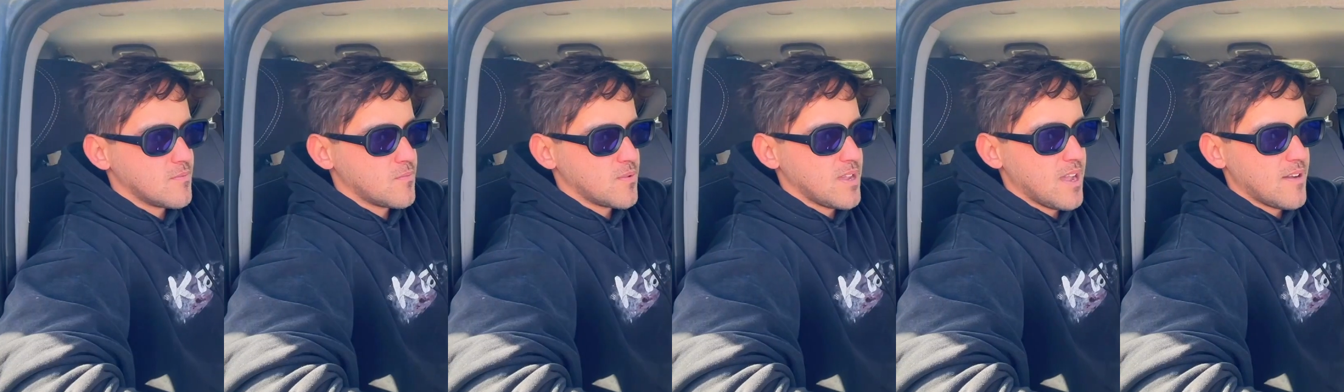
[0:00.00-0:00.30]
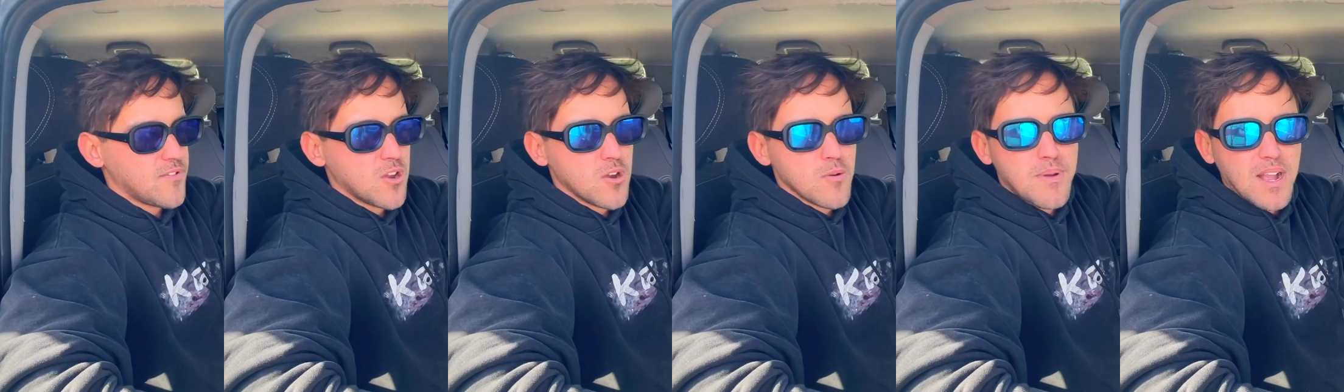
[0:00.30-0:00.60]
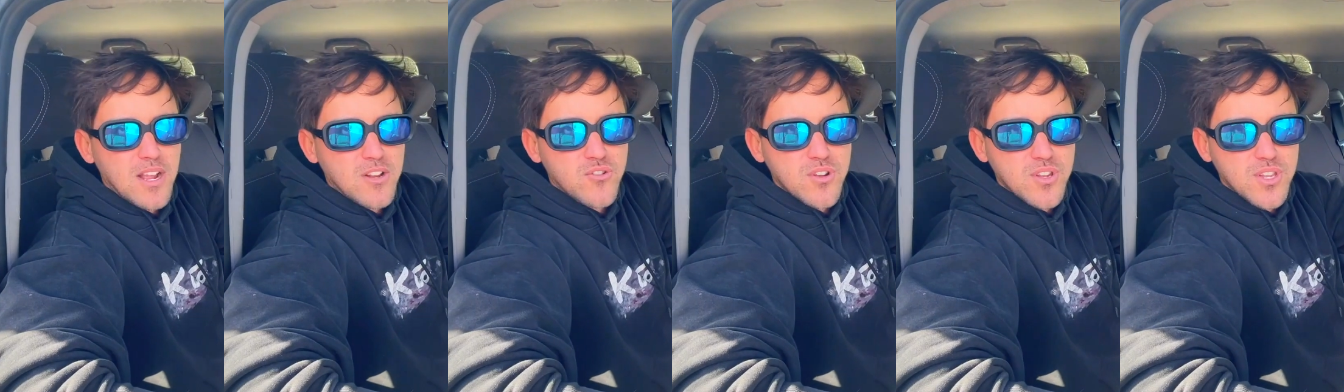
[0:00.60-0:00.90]
We have no
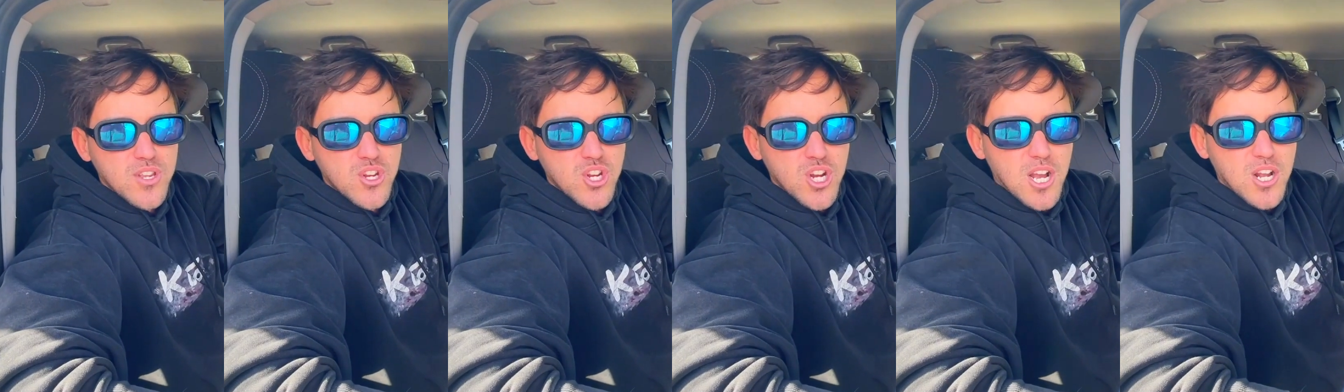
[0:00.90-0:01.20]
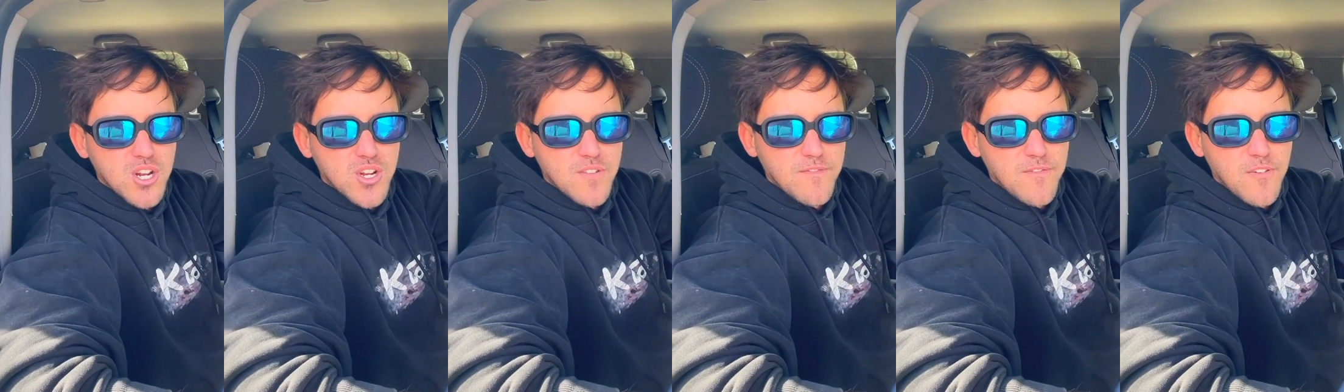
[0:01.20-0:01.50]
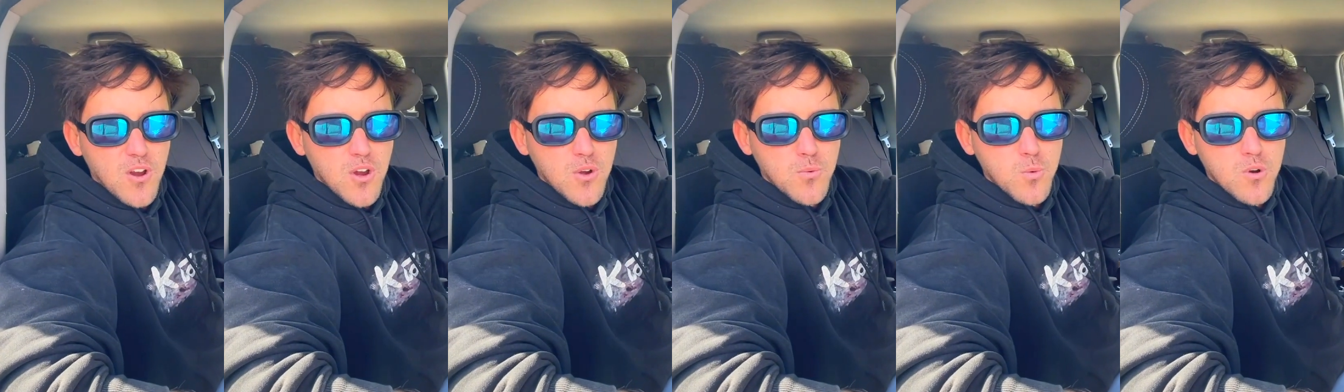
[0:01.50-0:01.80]
batteries to charge the
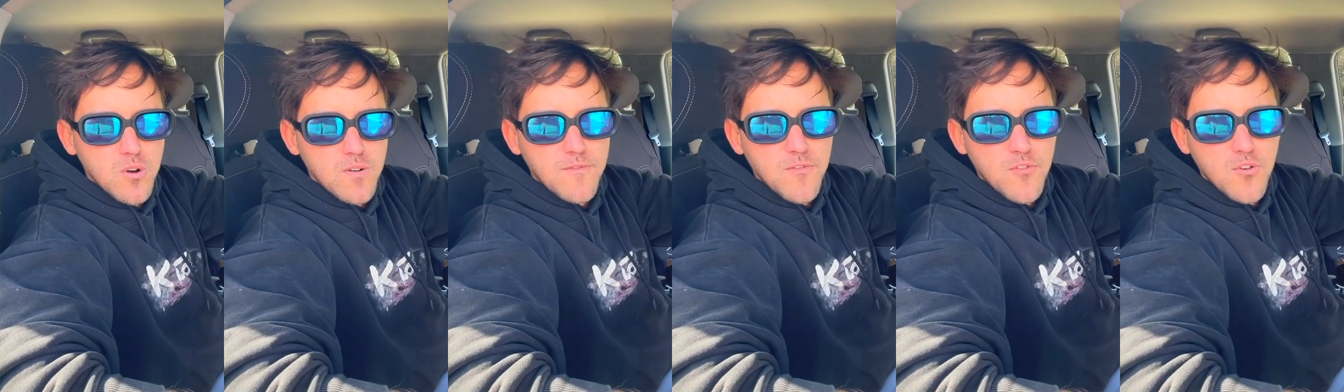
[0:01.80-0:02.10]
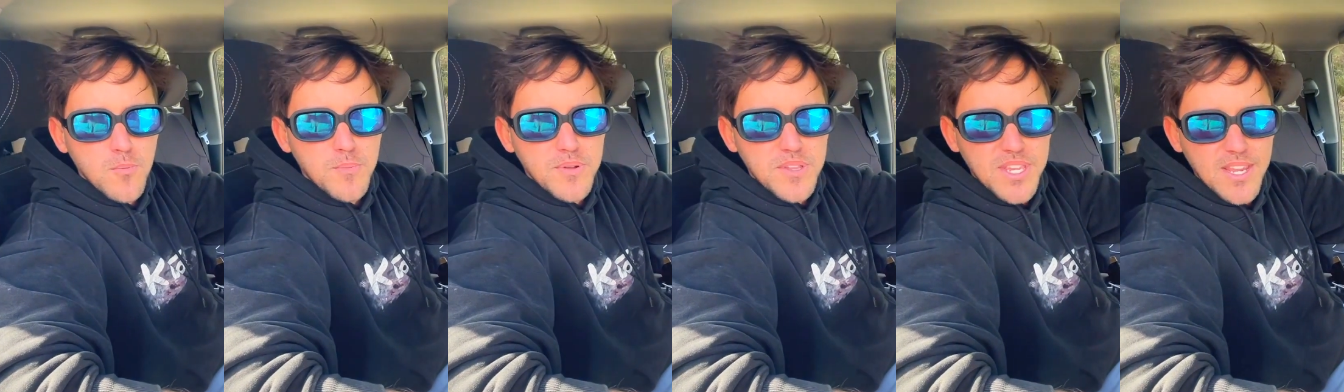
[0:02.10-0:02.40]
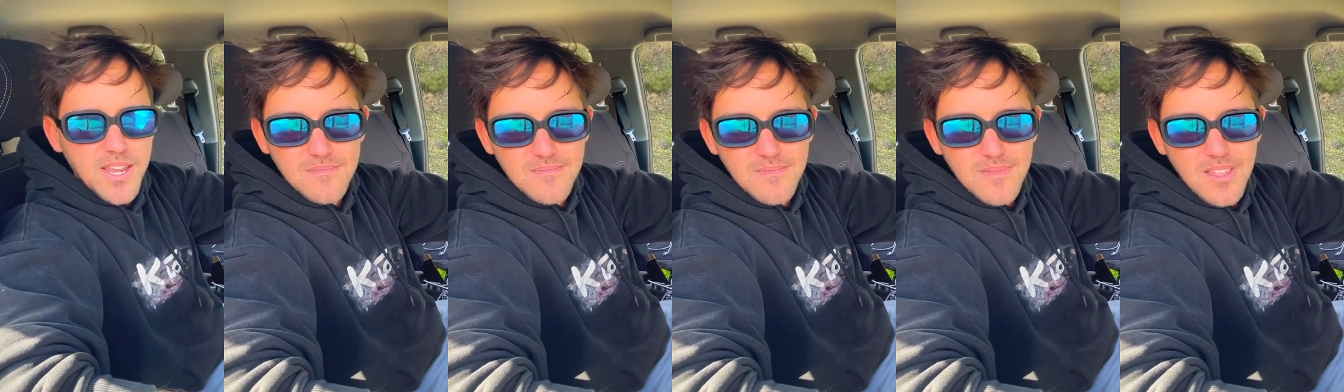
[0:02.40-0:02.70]
phone. We're on
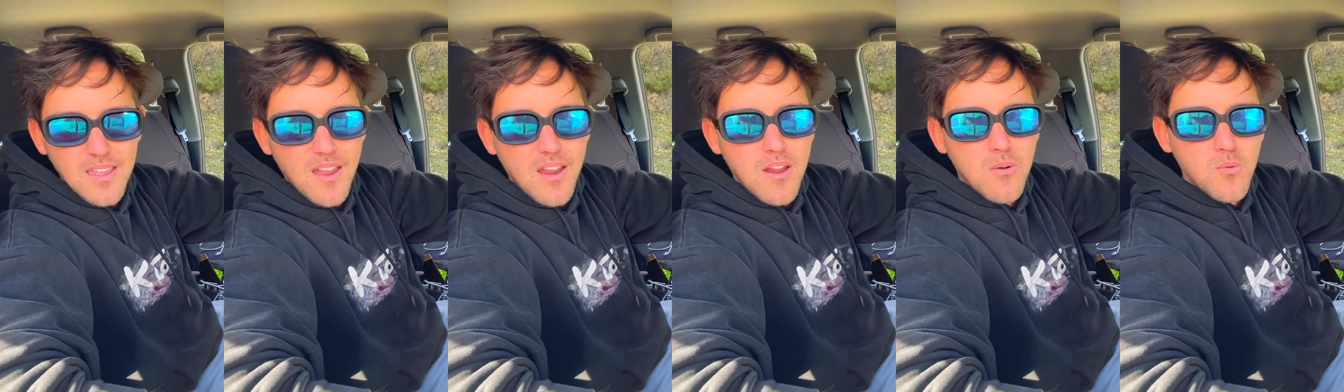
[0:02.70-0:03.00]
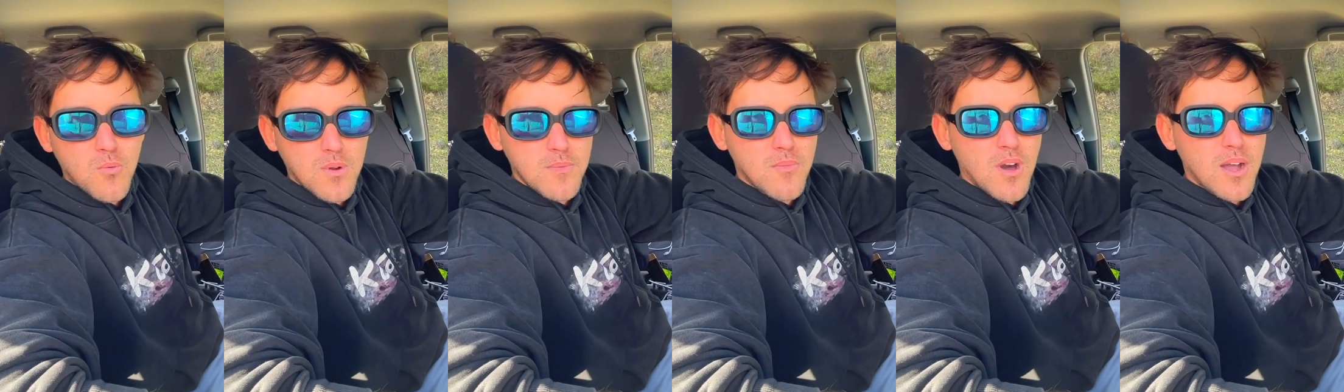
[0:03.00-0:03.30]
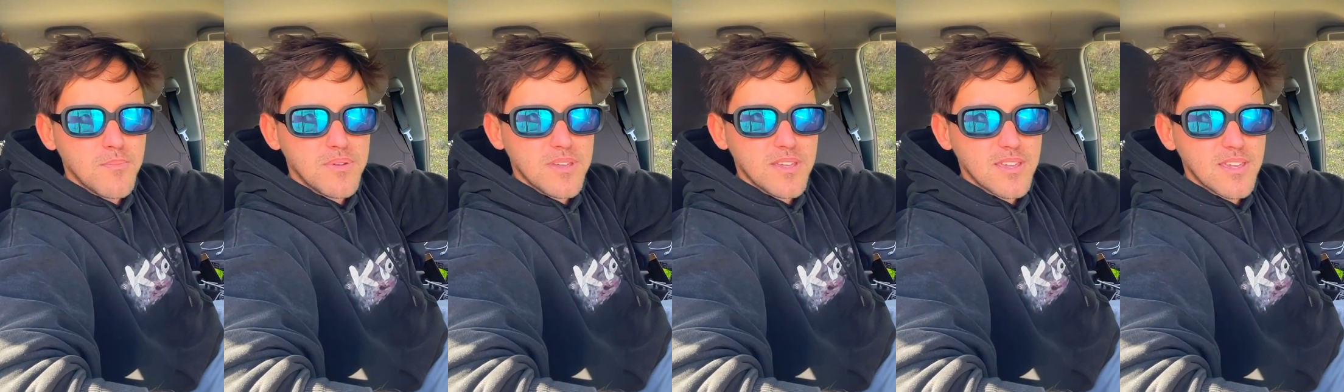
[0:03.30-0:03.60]
4%. We might
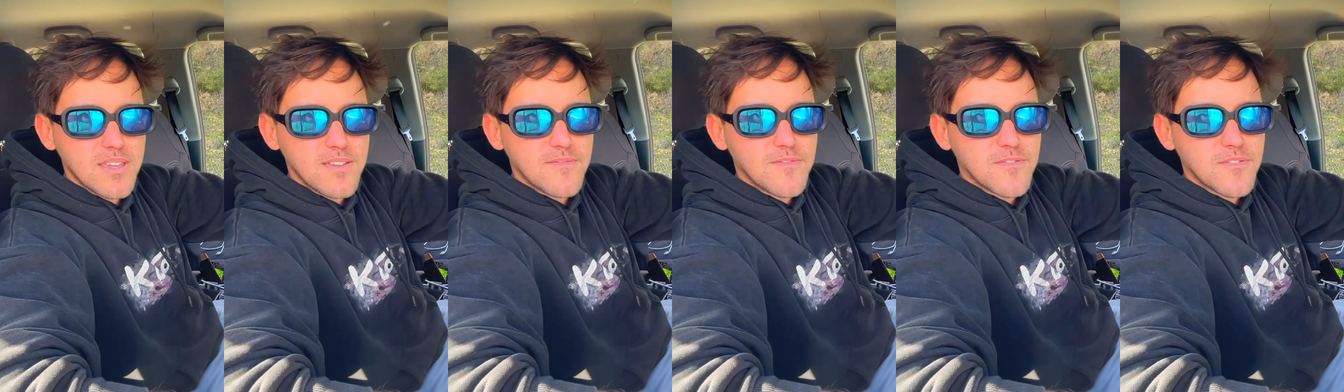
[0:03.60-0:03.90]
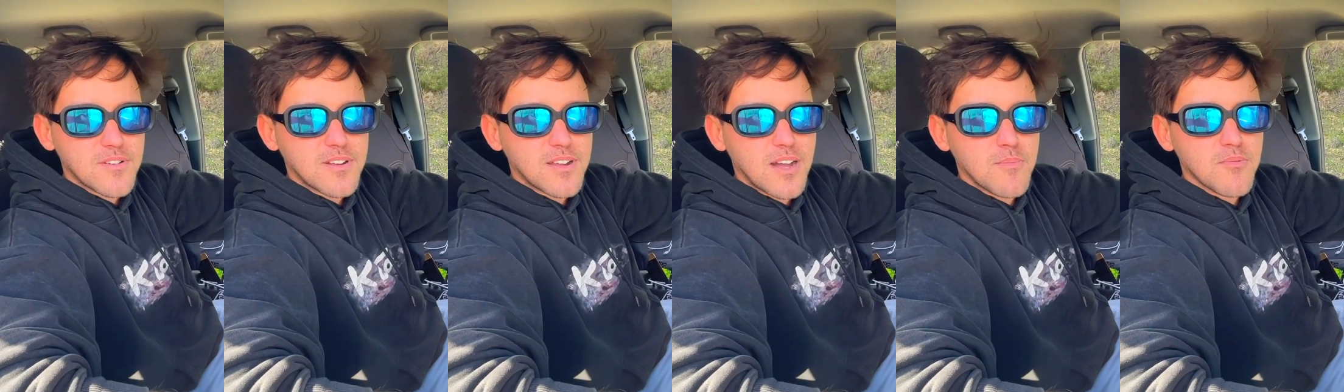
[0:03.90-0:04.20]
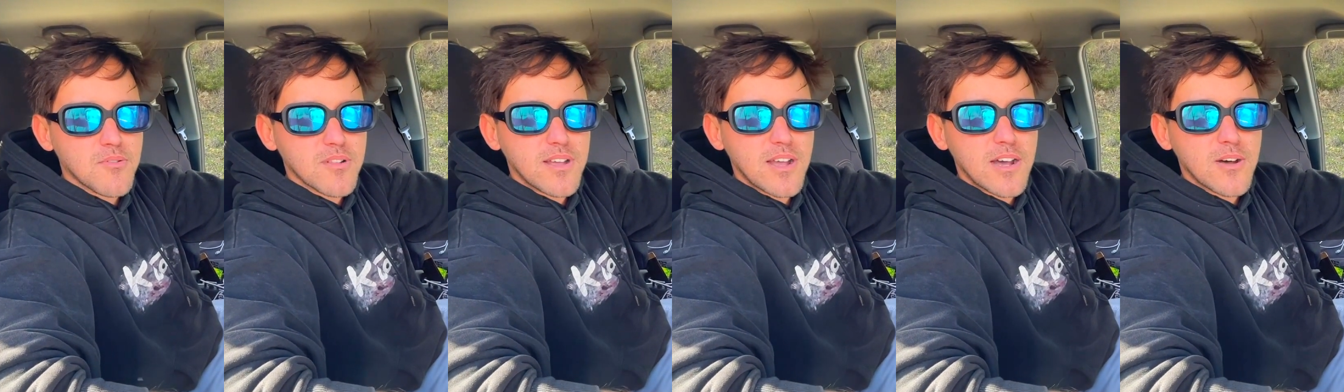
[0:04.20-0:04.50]
be here for a
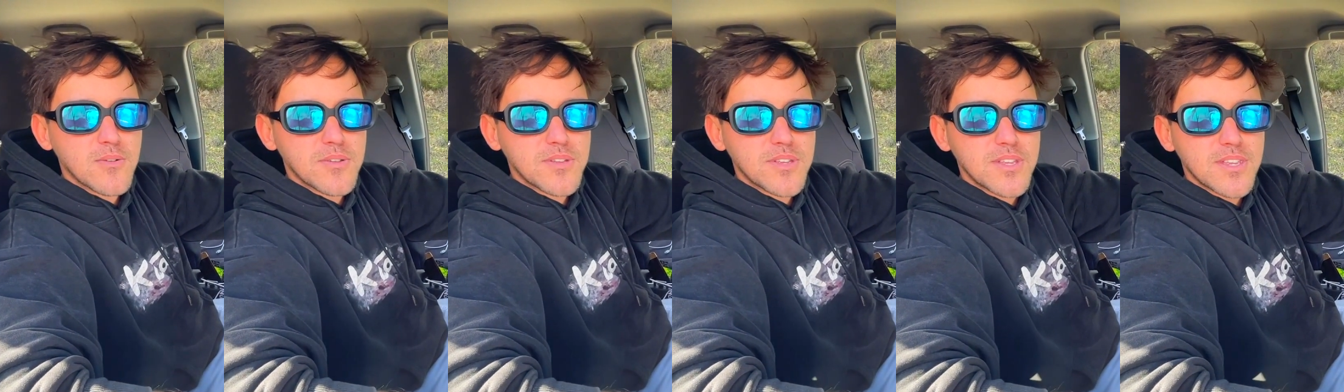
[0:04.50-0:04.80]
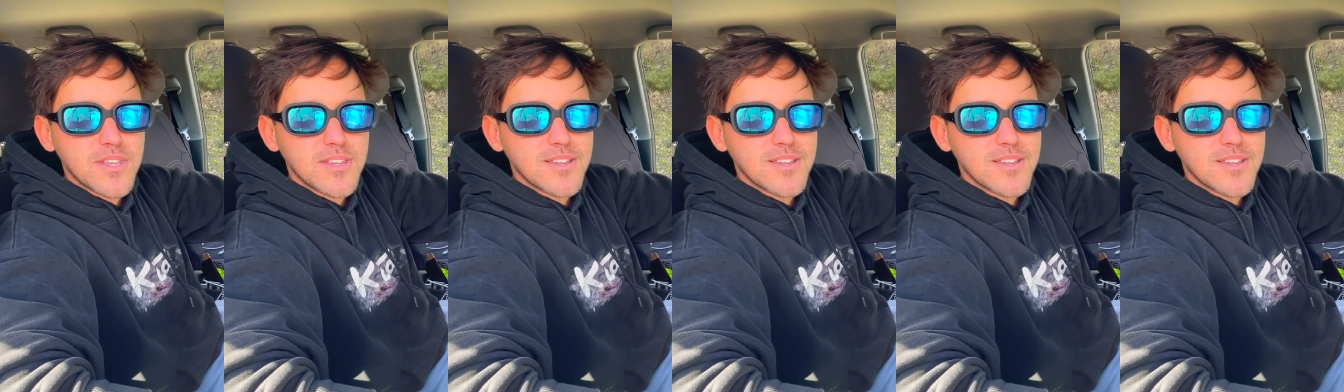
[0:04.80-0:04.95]
couple hours.